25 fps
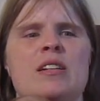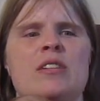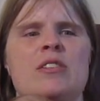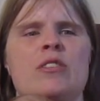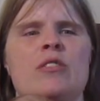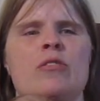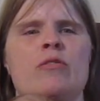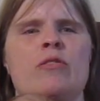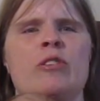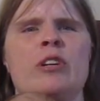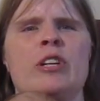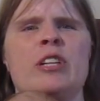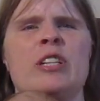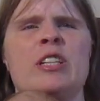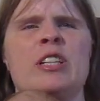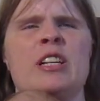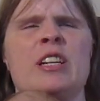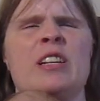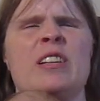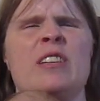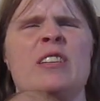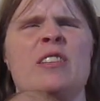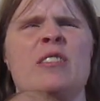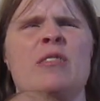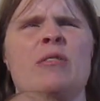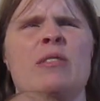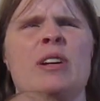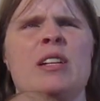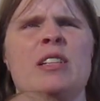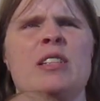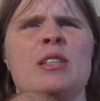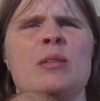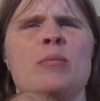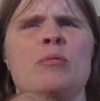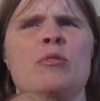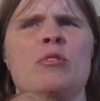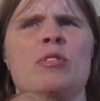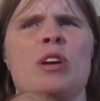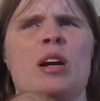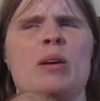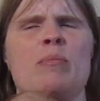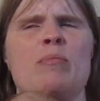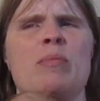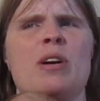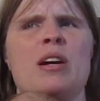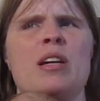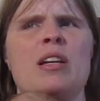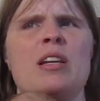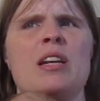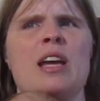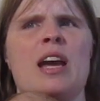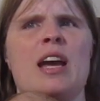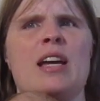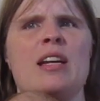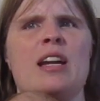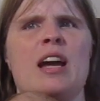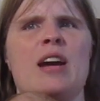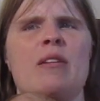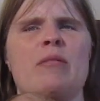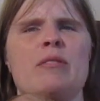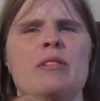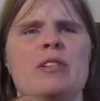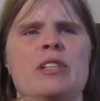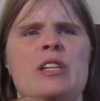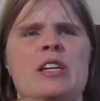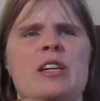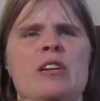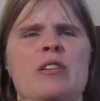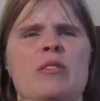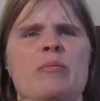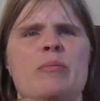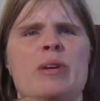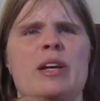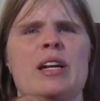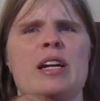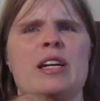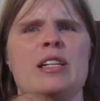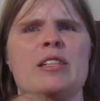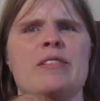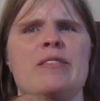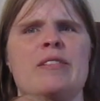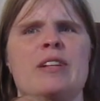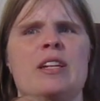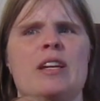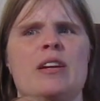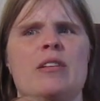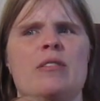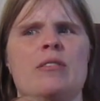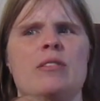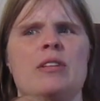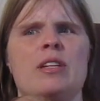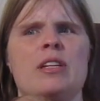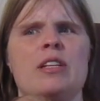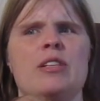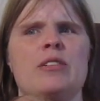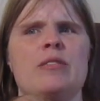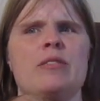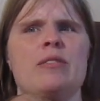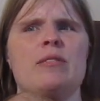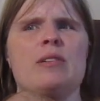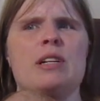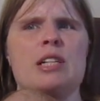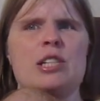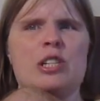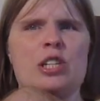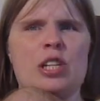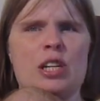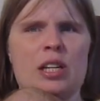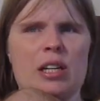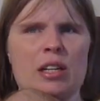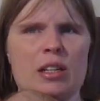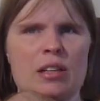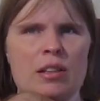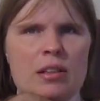Don't forget to hit the red subscribe button, and I will see you in my next video. Thanks for watching.